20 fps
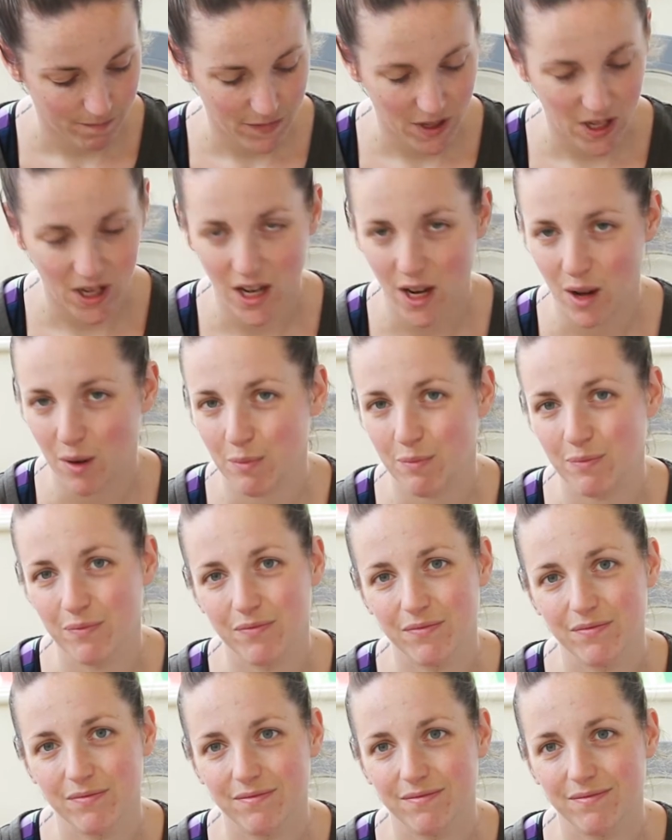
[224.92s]
you know,
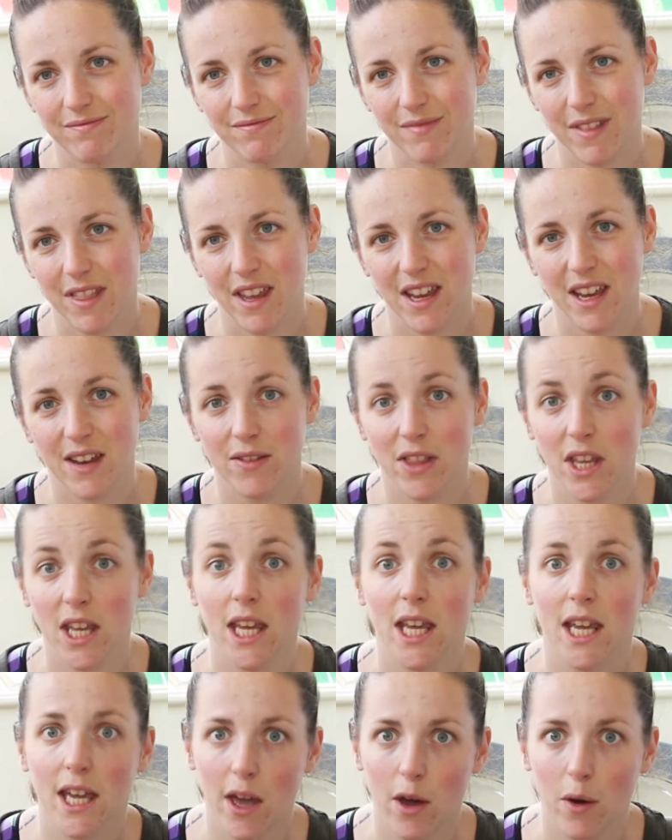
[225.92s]
think of the
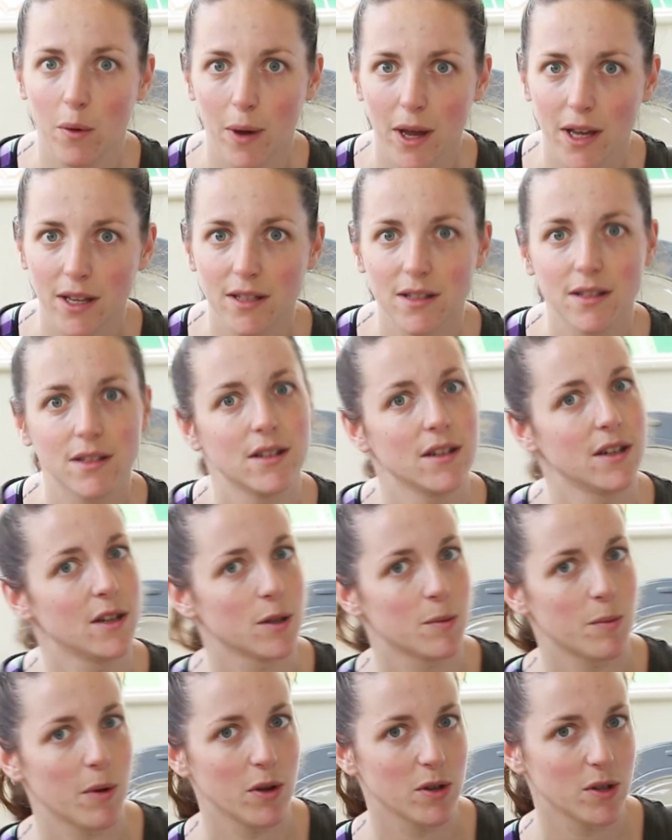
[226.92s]
eco ways to
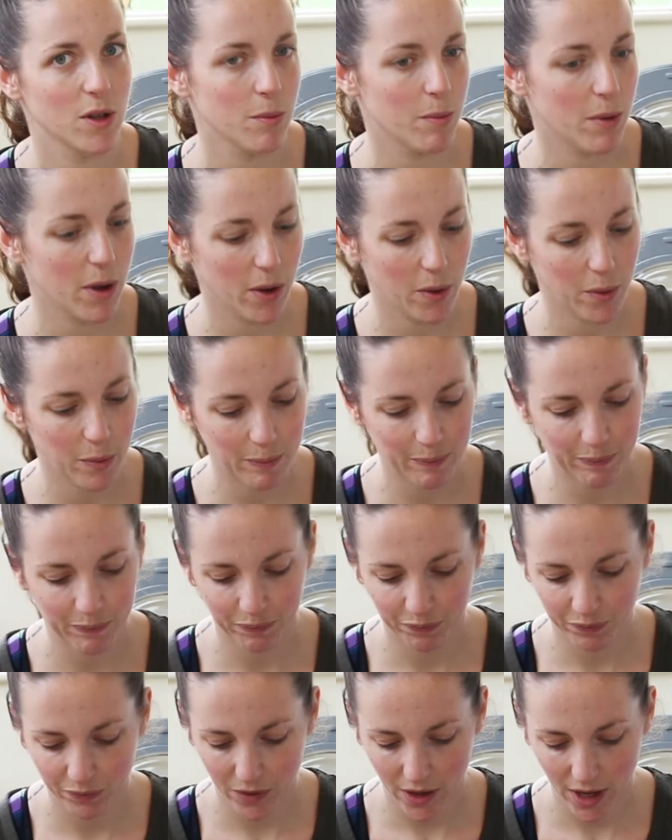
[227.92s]
dispose of the poo.
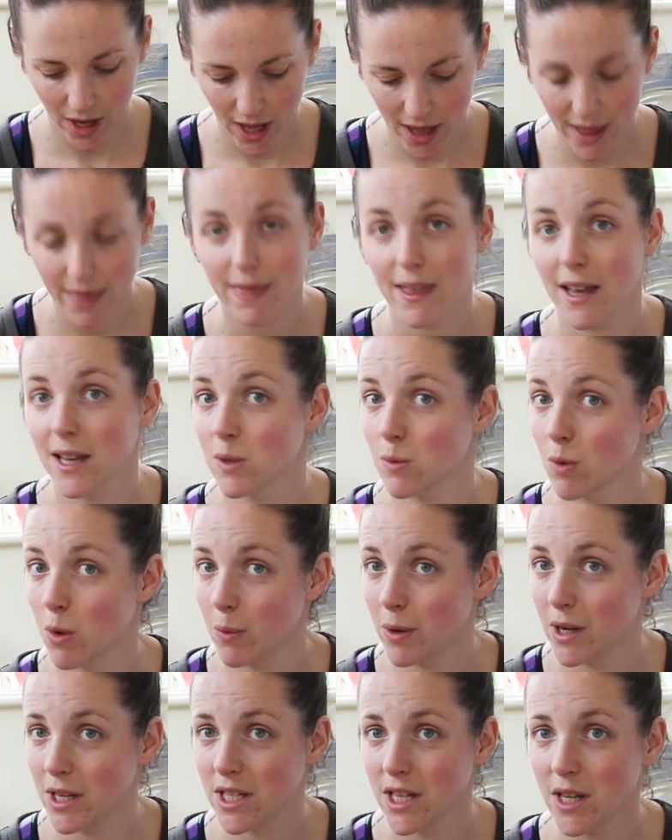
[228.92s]
That's what
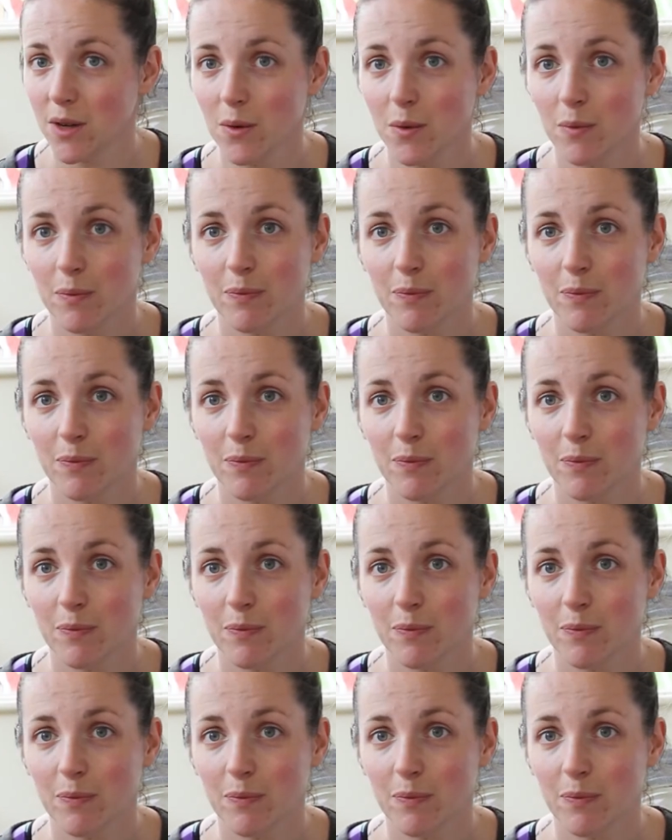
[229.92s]
we do.